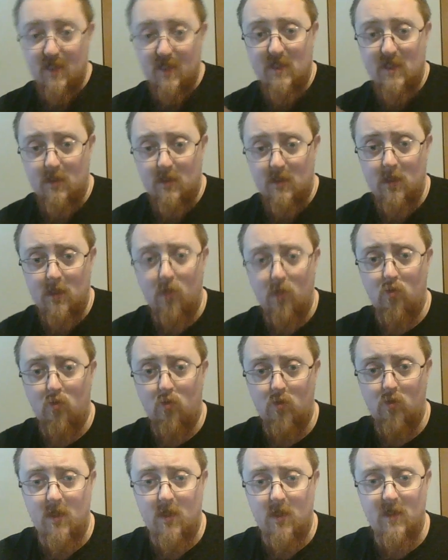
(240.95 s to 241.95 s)
this, you
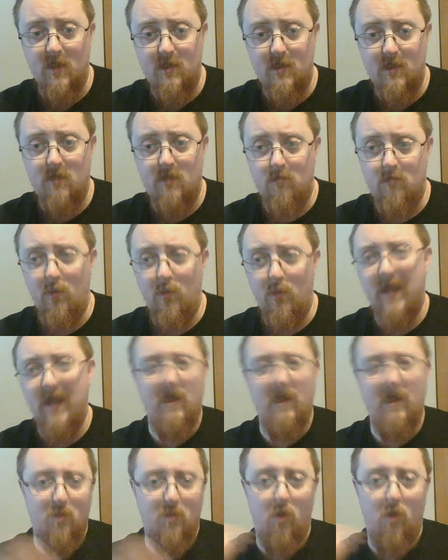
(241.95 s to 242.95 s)
know, uh, we got a
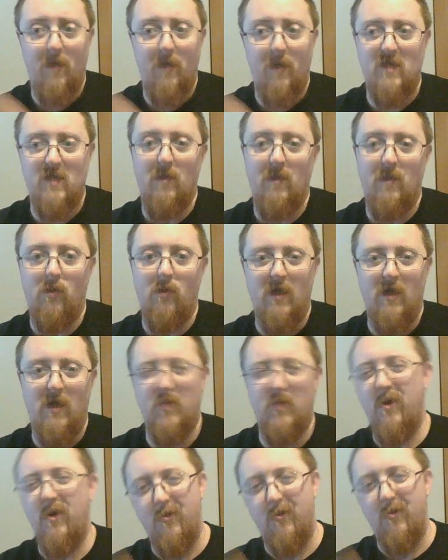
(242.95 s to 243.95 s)
couple 12 packs of Mountain Dew
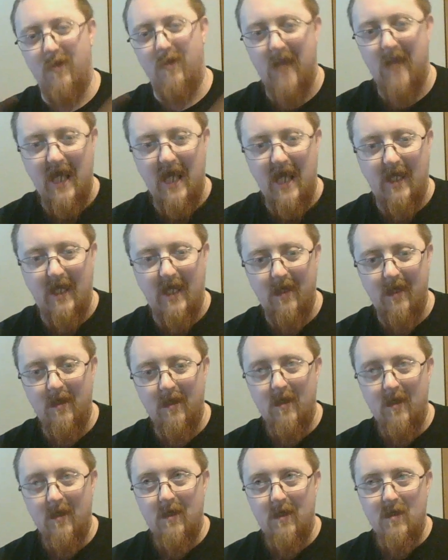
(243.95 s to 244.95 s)
ice. We don't really like it.
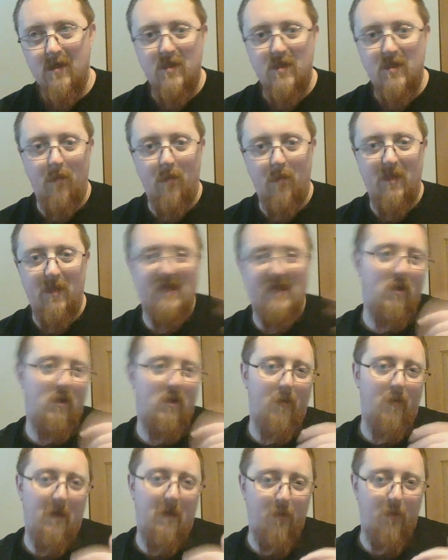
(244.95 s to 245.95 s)
So, but that's
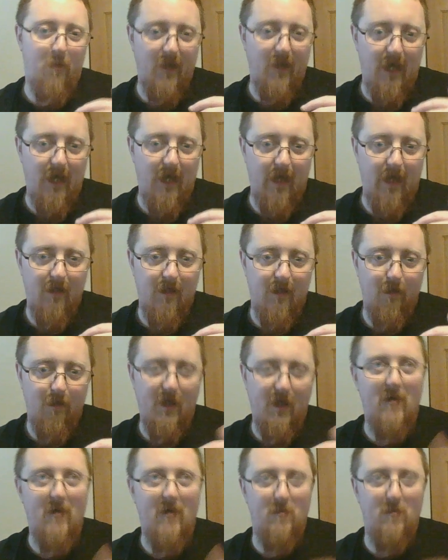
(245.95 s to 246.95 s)
all pop we got.
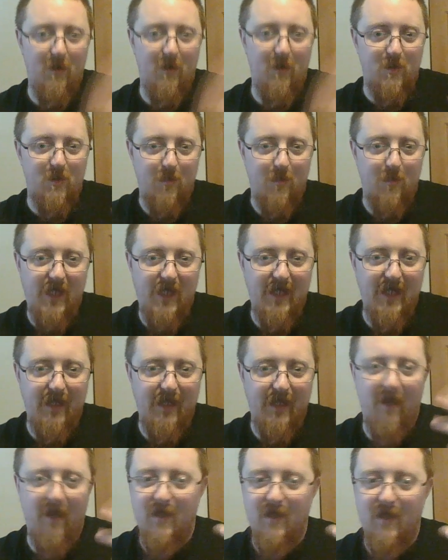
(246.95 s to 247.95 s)
We have, you know, some tea in
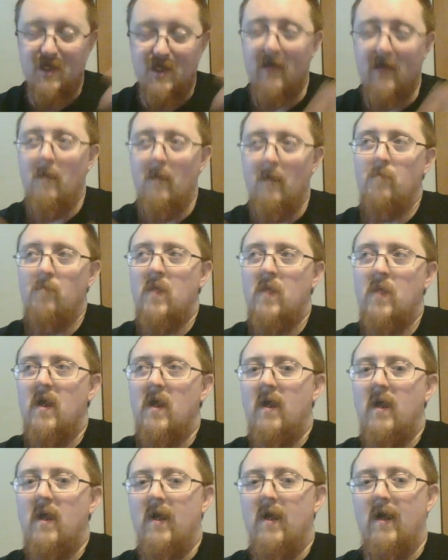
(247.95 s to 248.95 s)
there and that's it.
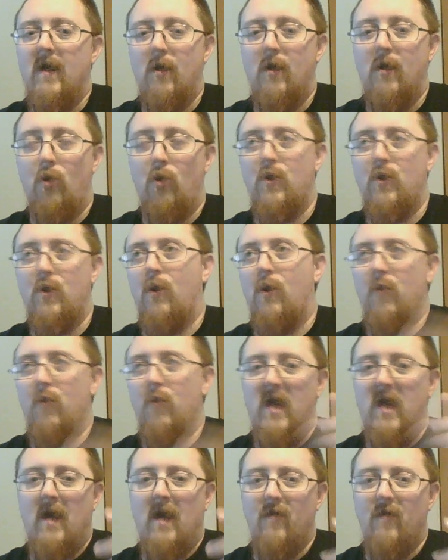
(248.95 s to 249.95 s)
Or, or
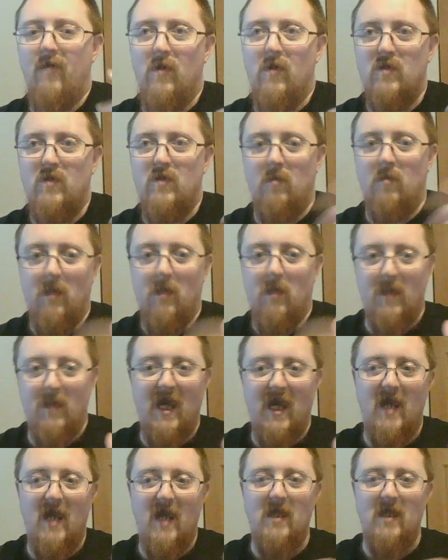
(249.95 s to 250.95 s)
we have, you know, some
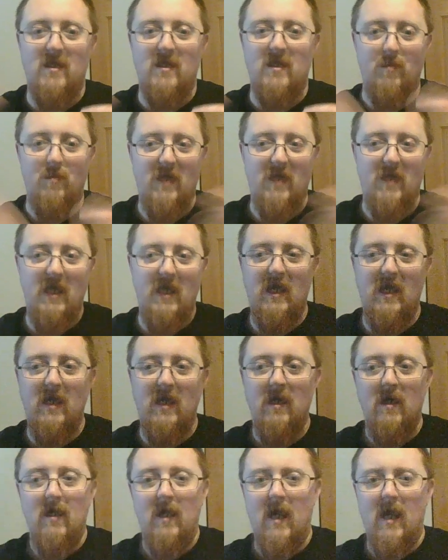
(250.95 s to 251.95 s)
lemonade and some tea.
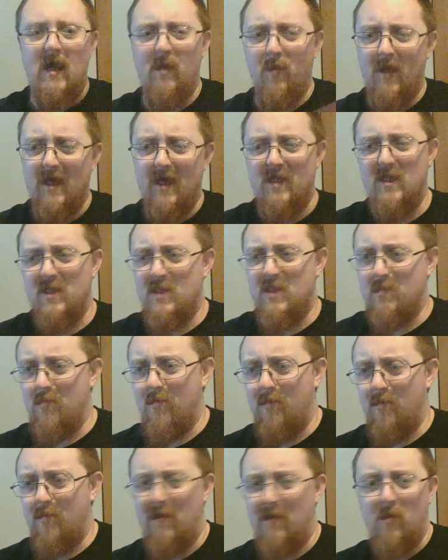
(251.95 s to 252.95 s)
And then we got this
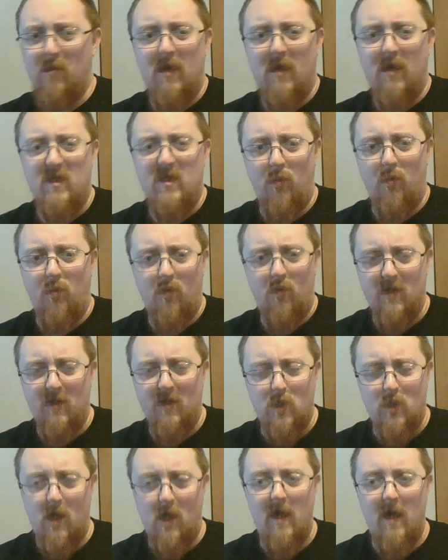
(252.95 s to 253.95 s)
Mountain Dew ice we wanted to
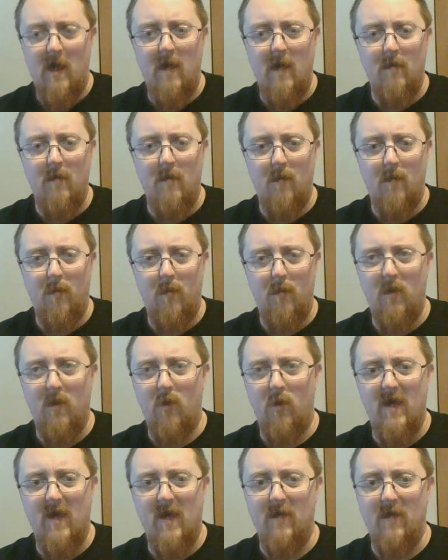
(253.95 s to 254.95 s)
try, but we
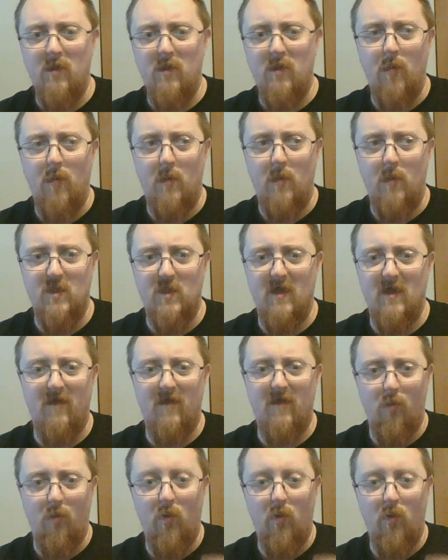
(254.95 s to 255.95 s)
only have like two Pepsis
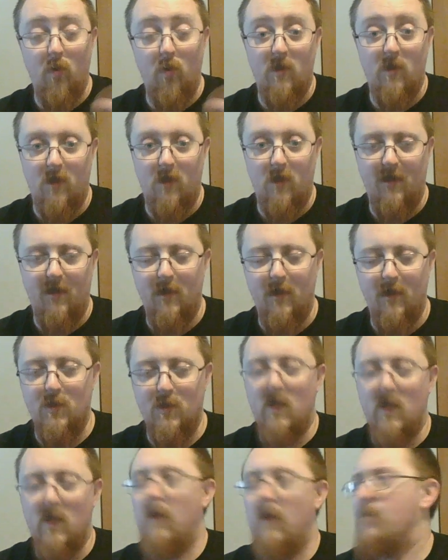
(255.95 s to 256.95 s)
left and we want to drink
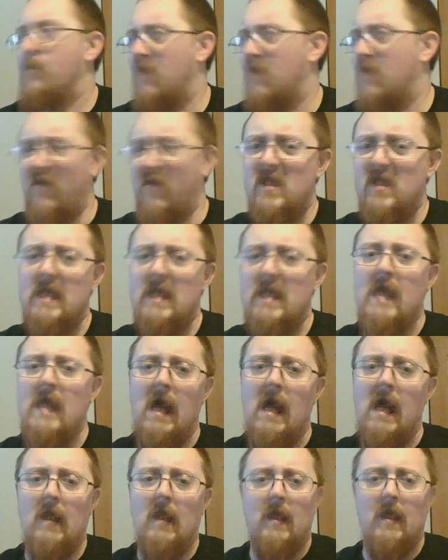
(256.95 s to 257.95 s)
those. If they said
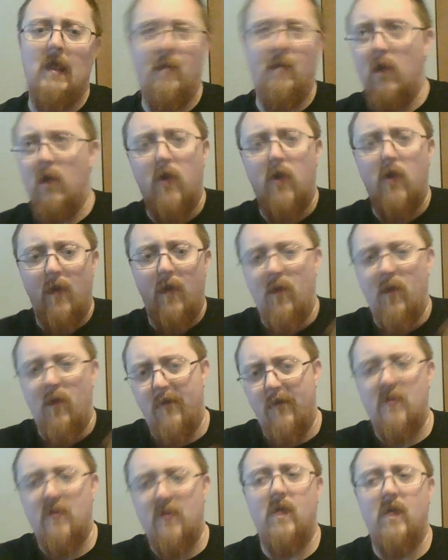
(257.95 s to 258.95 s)
that, like, that'd be okay,
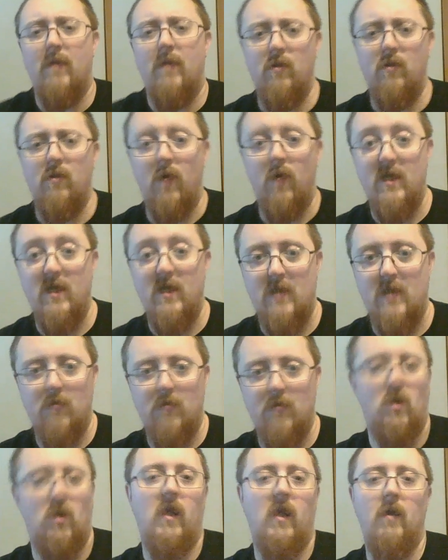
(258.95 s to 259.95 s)
whatever. I'll take a Mountain Dew ice. I'll
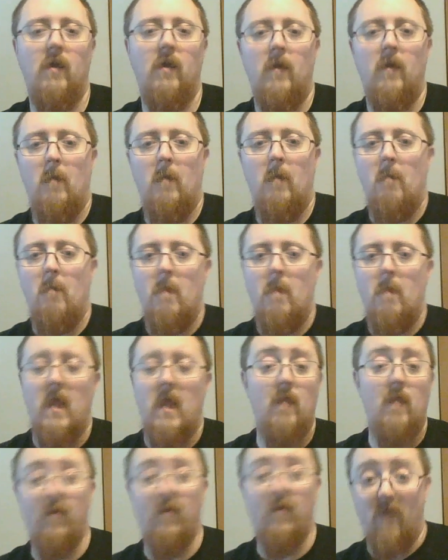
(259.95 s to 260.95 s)
drink it.
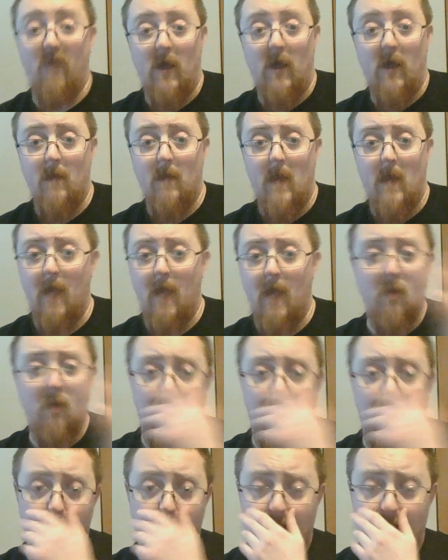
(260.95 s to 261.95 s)
And be fine. I'd be
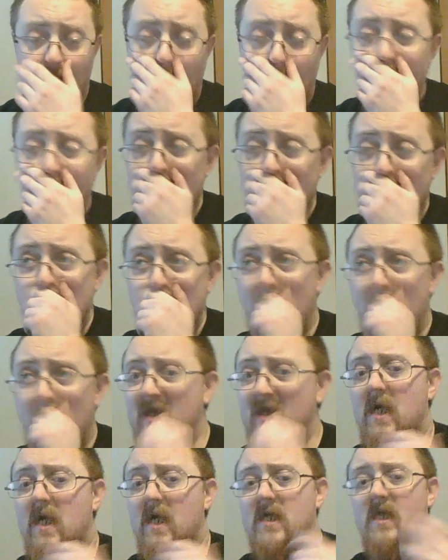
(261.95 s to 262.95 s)
okay with that. But
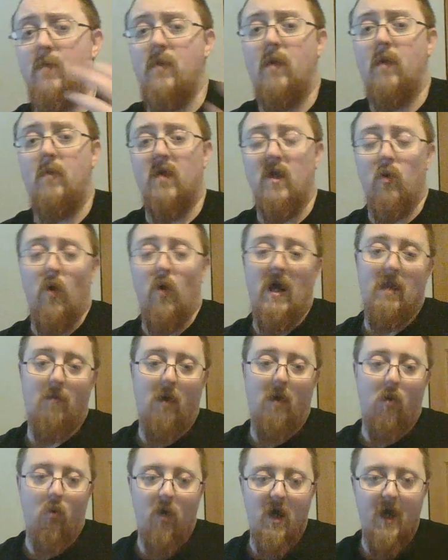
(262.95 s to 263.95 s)
it's not something I'm going to go out of
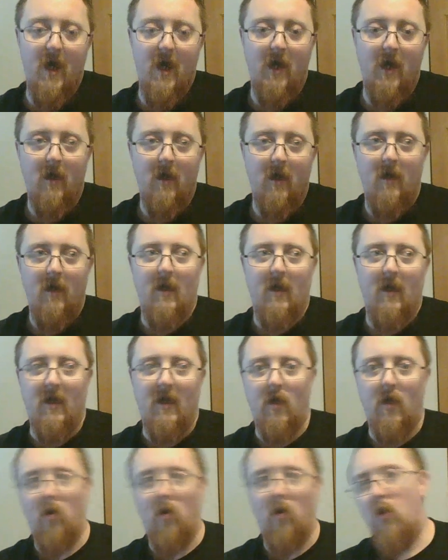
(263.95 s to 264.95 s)
my way and
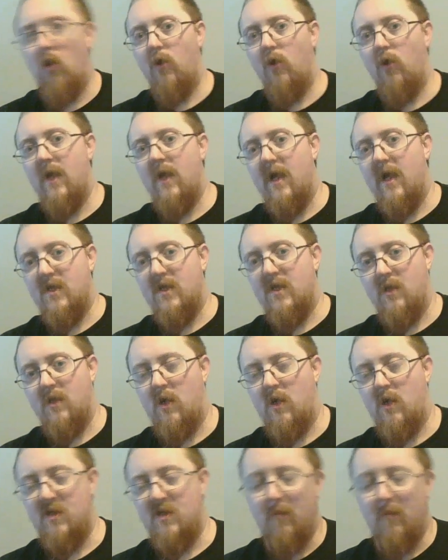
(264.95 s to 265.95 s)
go, oh, yeah, it's an
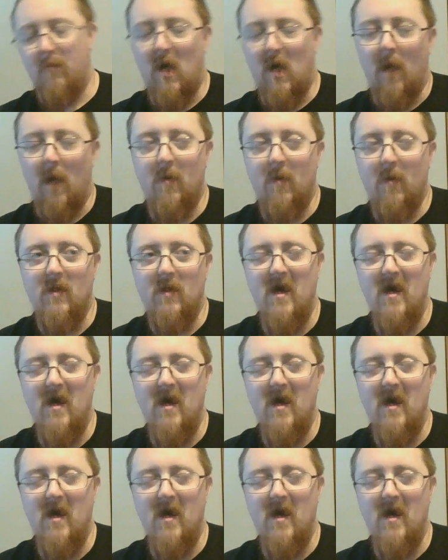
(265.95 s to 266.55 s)
awesome pop.